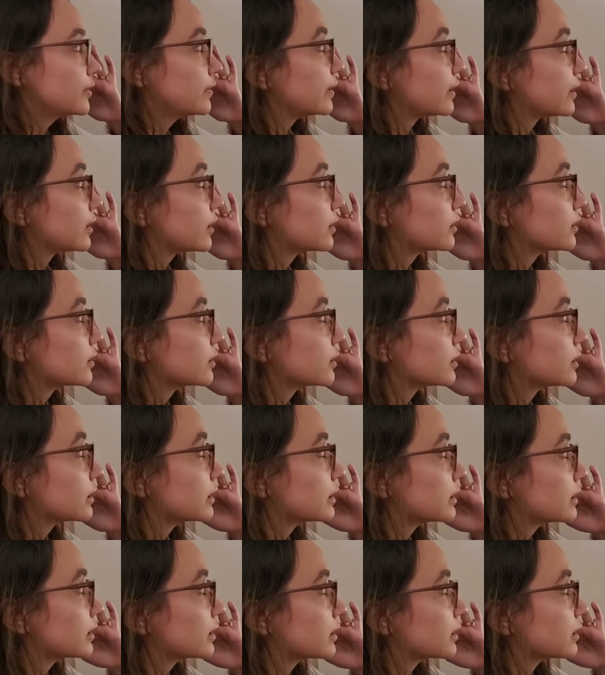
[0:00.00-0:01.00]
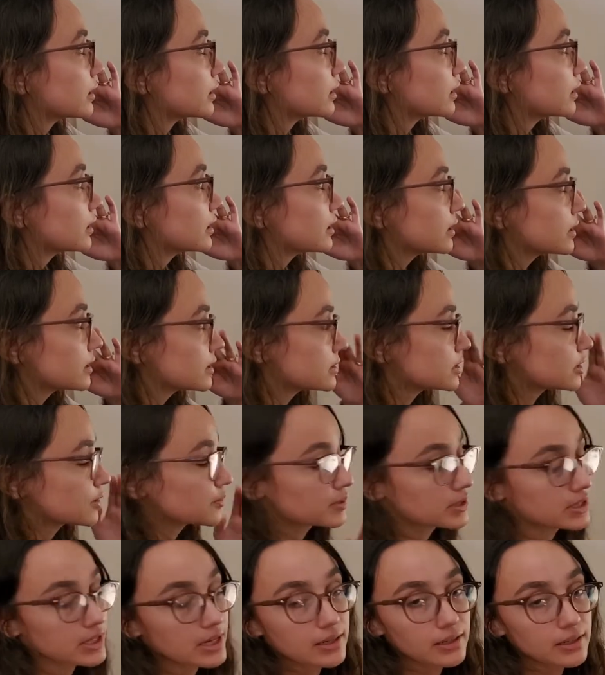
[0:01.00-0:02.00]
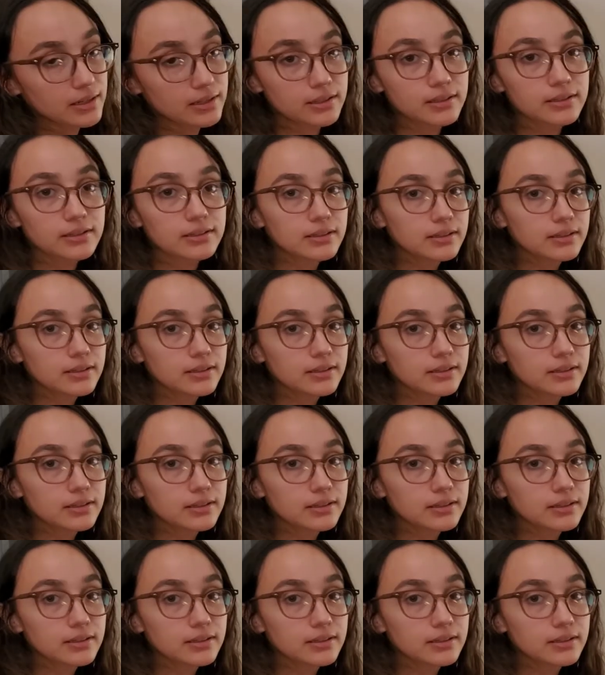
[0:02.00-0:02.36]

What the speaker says: there is upsetting.